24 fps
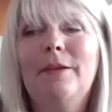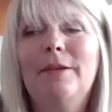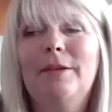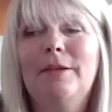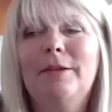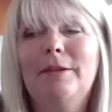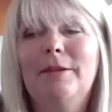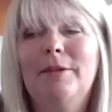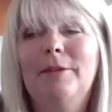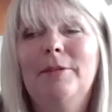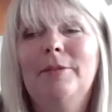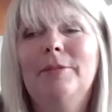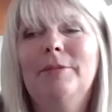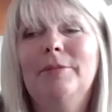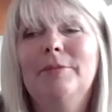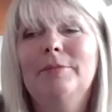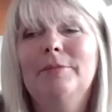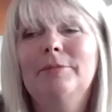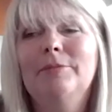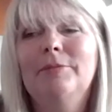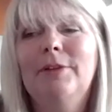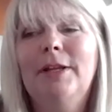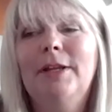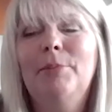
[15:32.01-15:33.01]

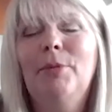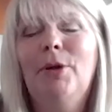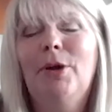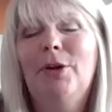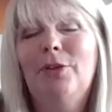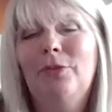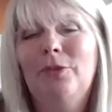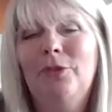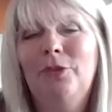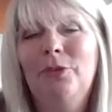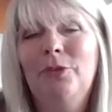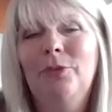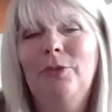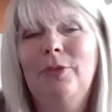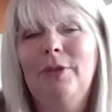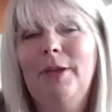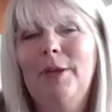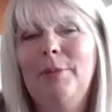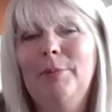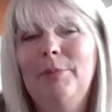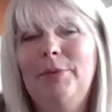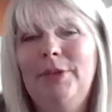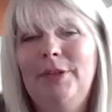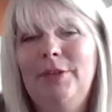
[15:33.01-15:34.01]
Randy Bosano, the
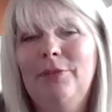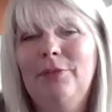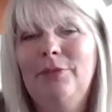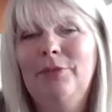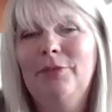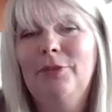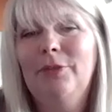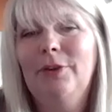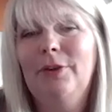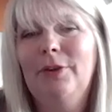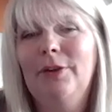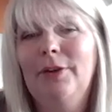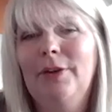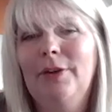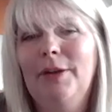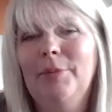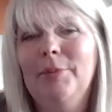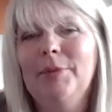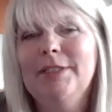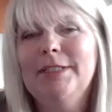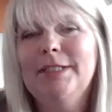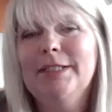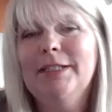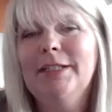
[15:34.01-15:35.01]
MP for
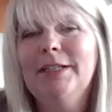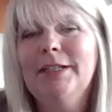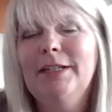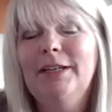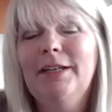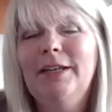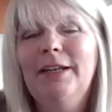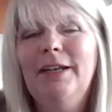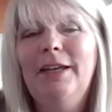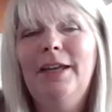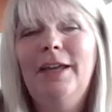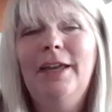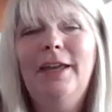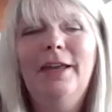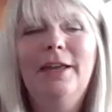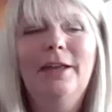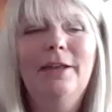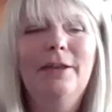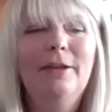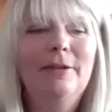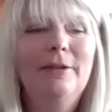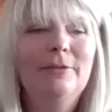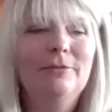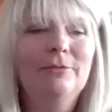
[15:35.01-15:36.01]
Edmonton,
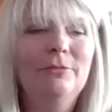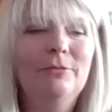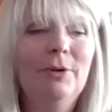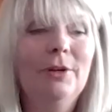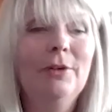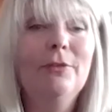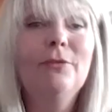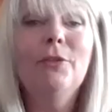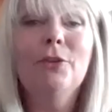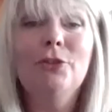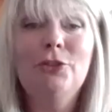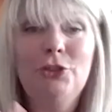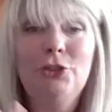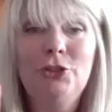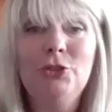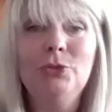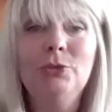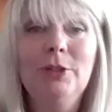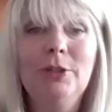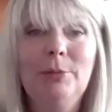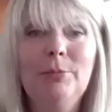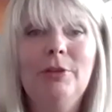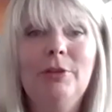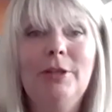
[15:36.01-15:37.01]
one of the two
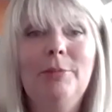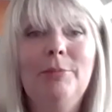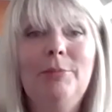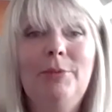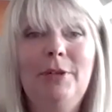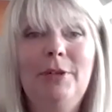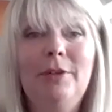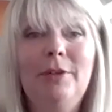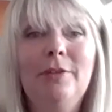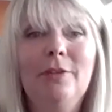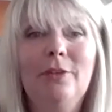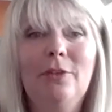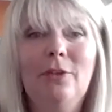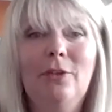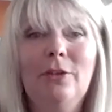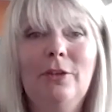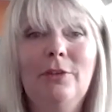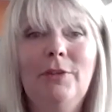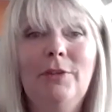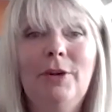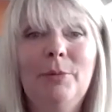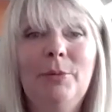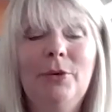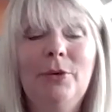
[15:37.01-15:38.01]
Liberal MPs in all
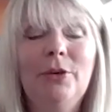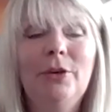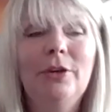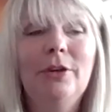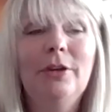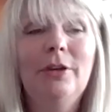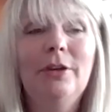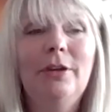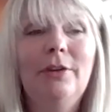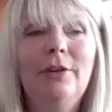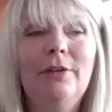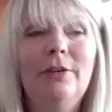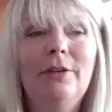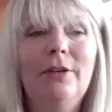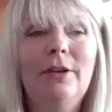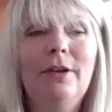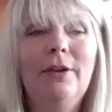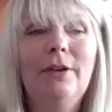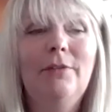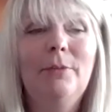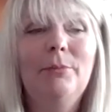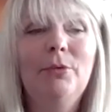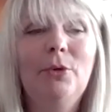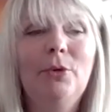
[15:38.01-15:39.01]
of Alberta.
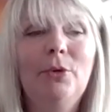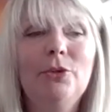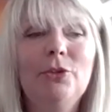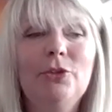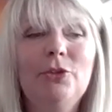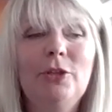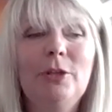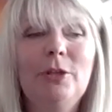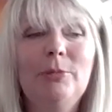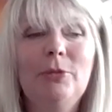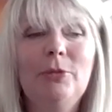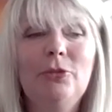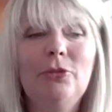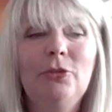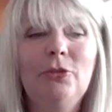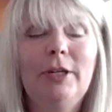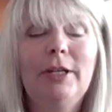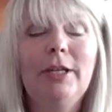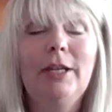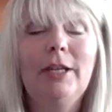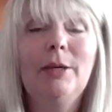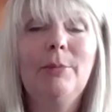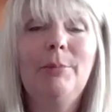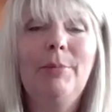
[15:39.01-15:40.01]
I've approached him to try
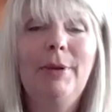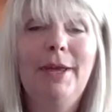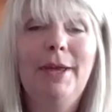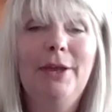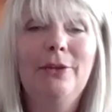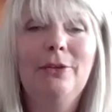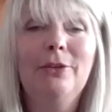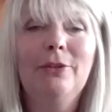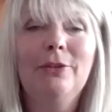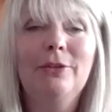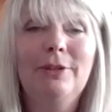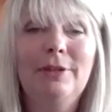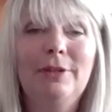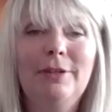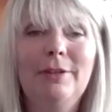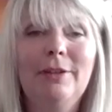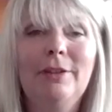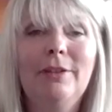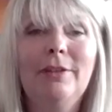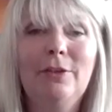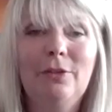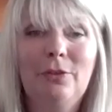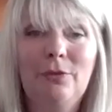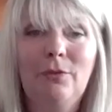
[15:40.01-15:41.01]
to get a panel
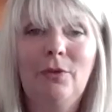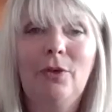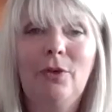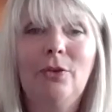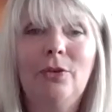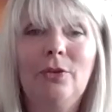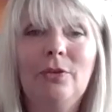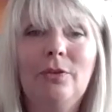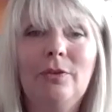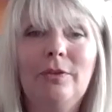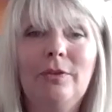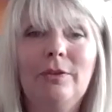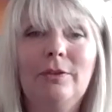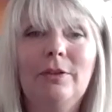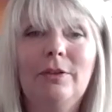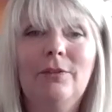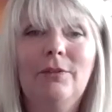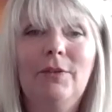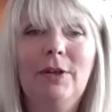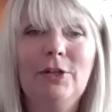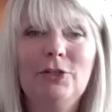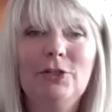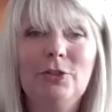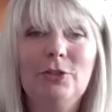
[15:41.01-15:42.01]
in this fall's
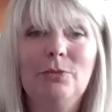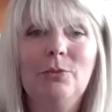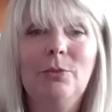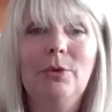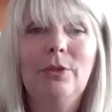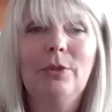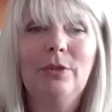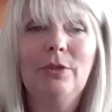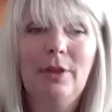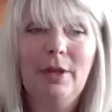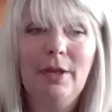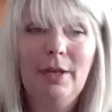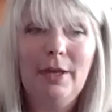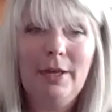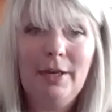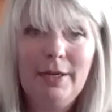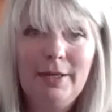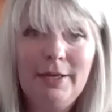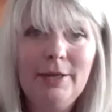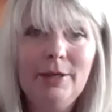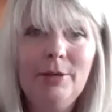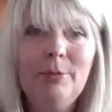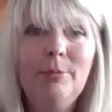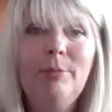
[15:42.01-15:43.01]
convention with
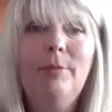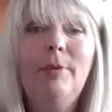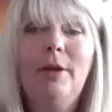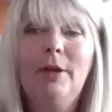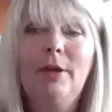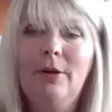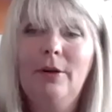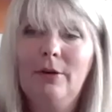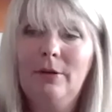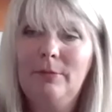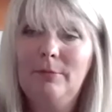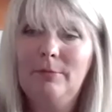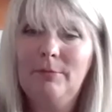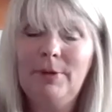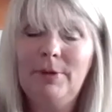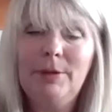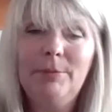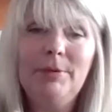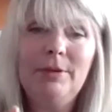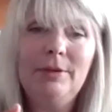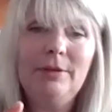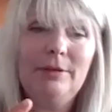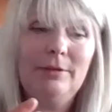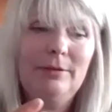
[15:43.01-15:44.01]
him and
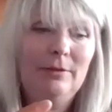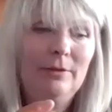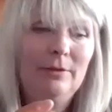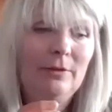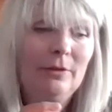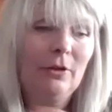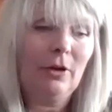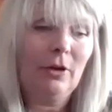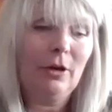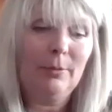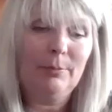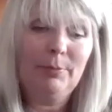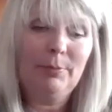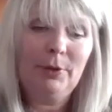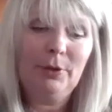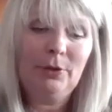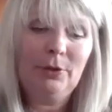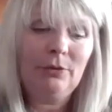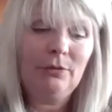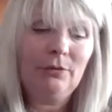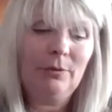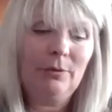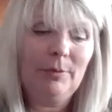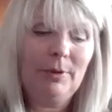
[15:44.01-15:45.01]
maybe Scott
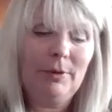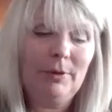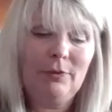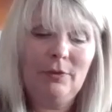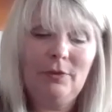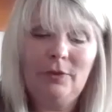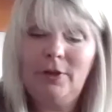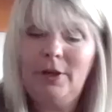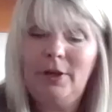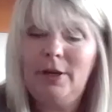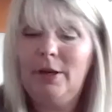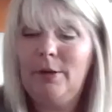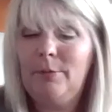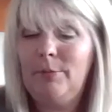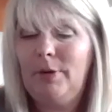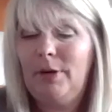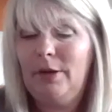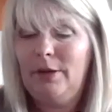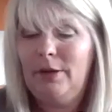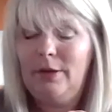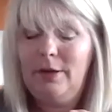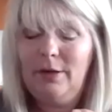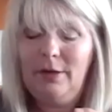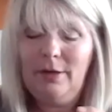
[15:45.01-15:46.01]
Pierce from
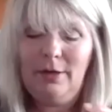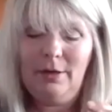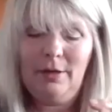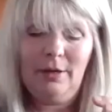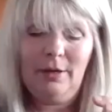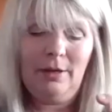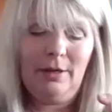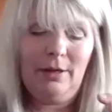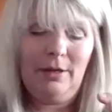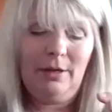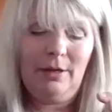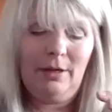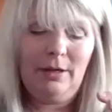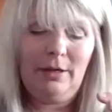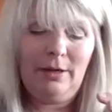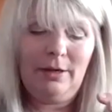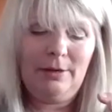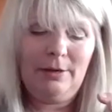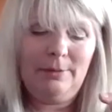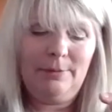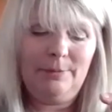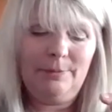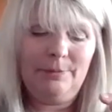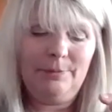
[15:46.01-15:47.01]
FCM
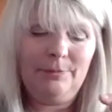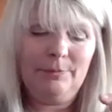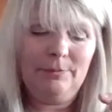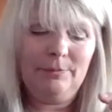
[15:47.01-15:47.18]
and